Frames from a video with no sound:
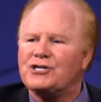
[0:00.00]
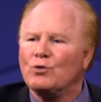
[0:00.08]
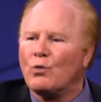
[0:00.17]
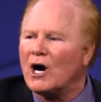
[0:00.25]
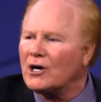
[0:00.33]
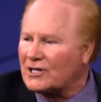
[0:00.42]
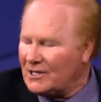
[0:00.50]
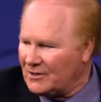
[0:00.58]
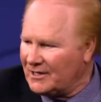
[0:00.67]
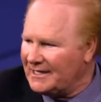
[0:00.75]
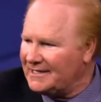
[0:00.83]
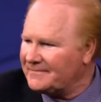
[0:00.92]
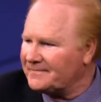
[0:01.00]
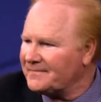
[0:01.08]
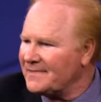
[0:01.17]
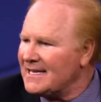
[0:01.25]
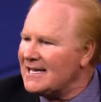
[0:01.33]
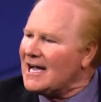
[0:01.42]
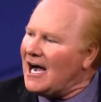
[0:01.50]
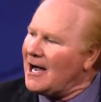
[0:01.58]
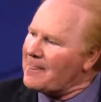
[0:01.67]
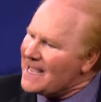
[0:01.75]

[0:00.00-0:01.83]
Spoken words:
you work on it.